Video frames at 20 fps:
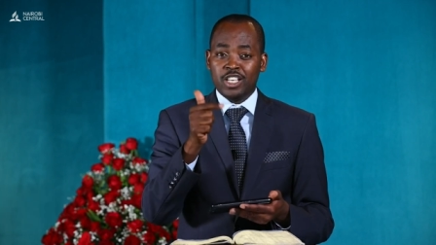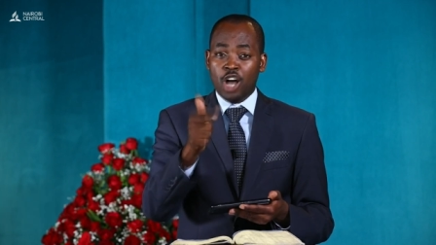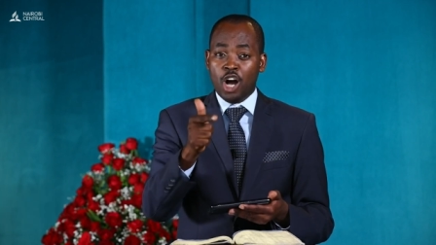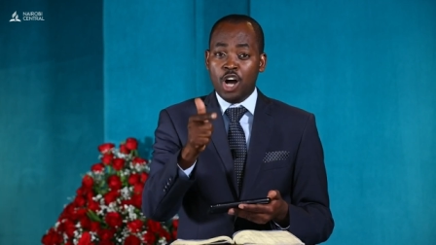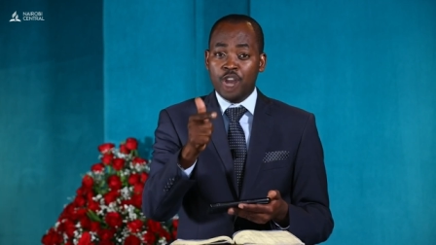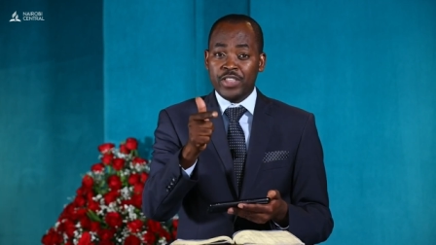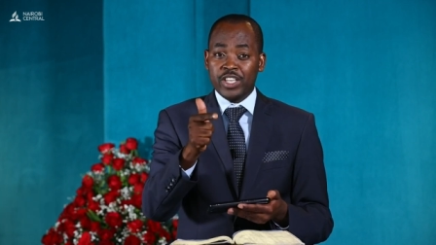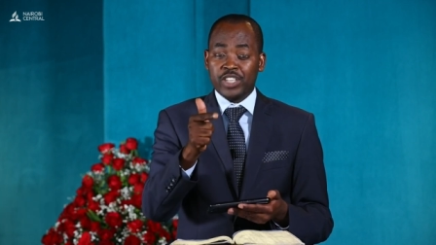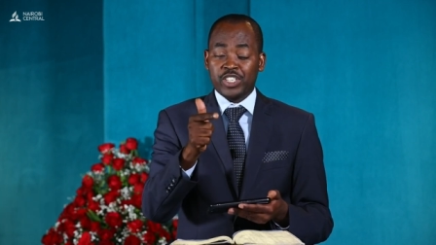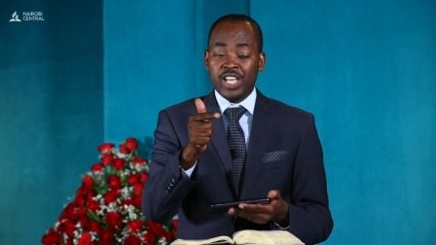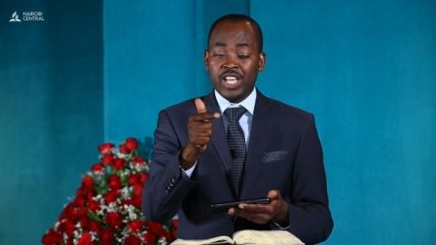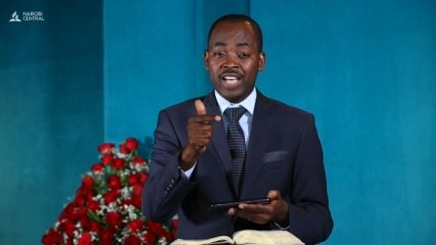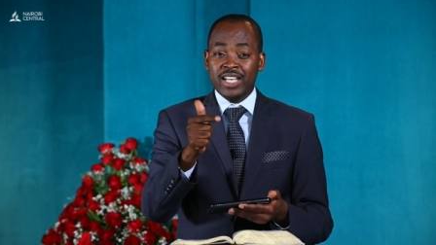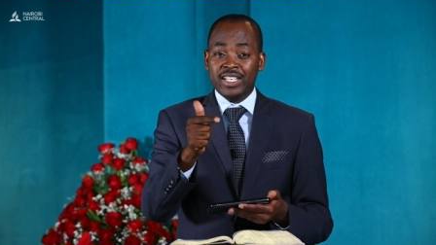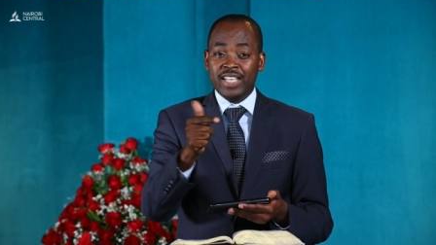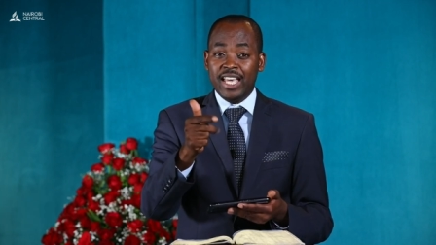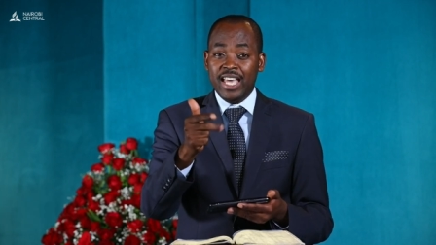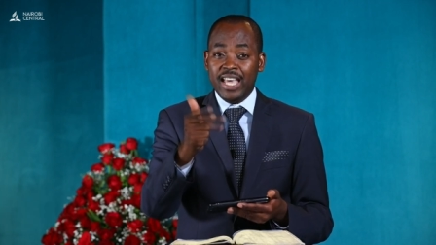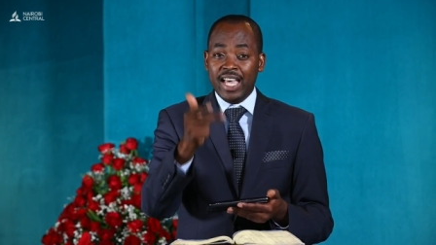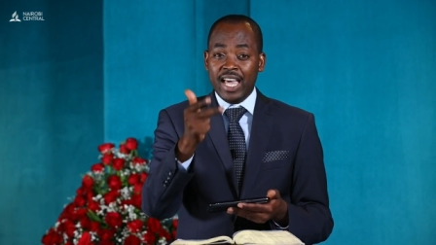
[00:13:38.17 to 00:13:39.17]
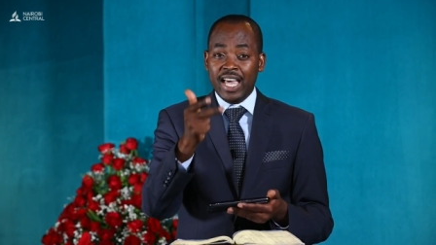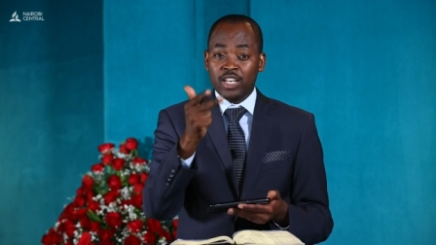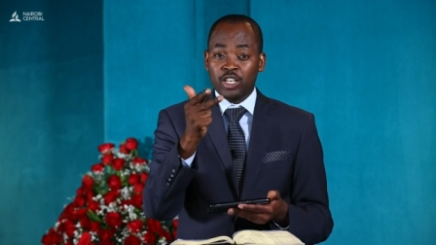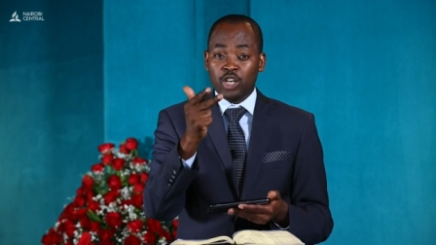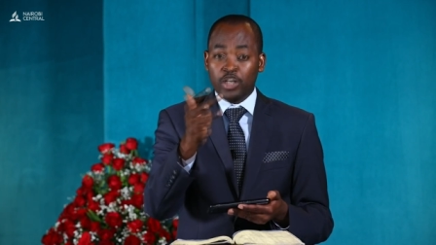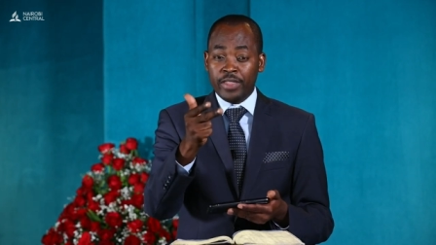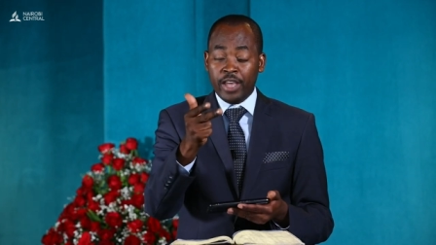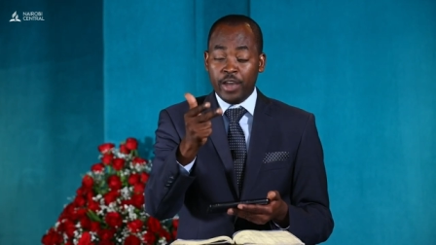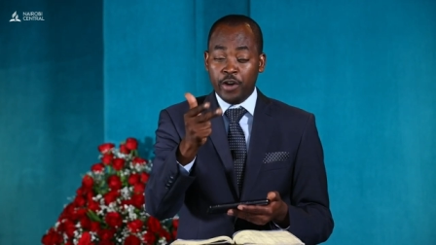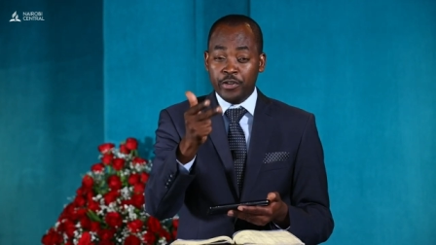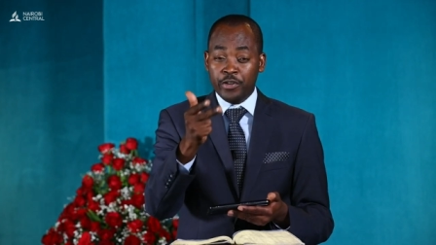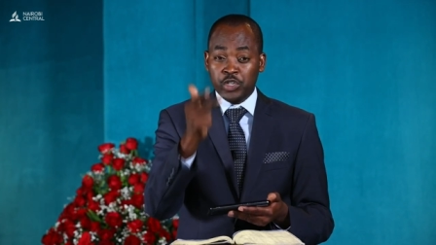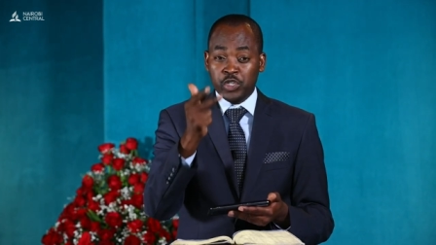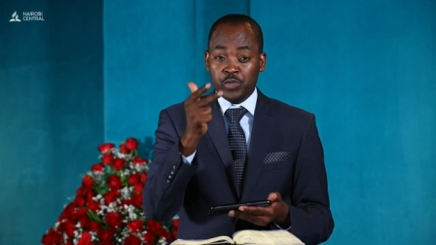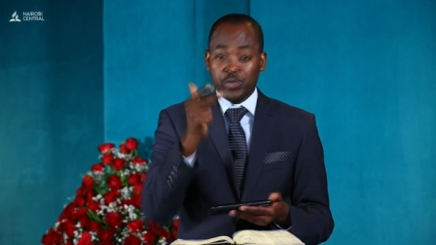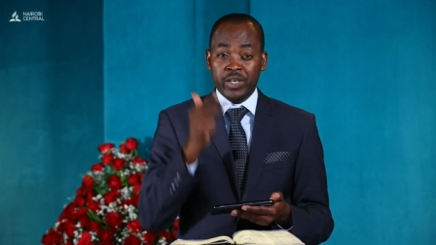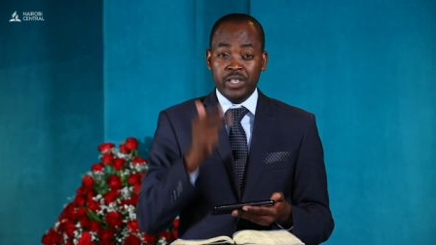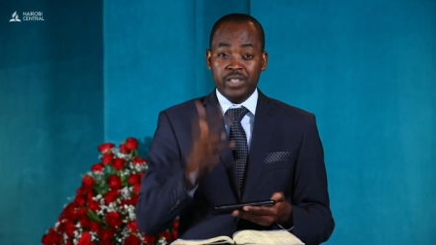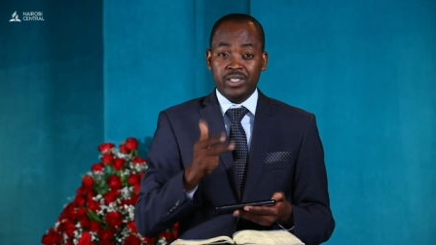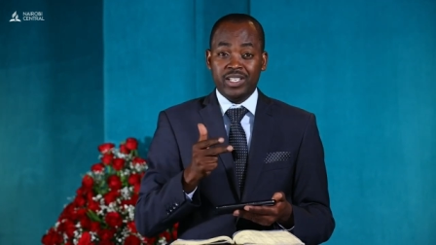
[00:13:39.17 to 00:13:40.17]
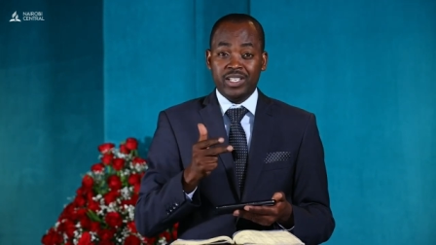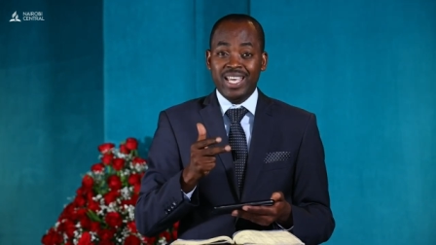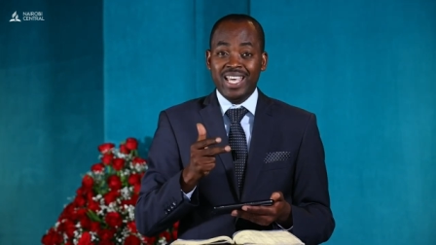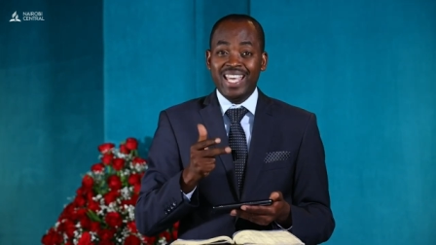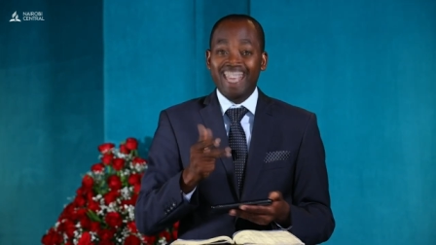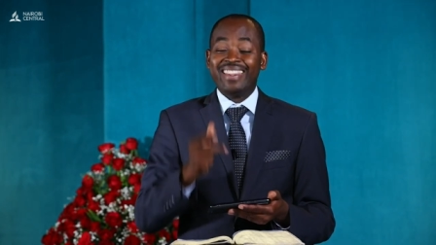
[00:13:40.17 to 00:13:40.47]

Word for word: God the Son, and God the Holy Spirit.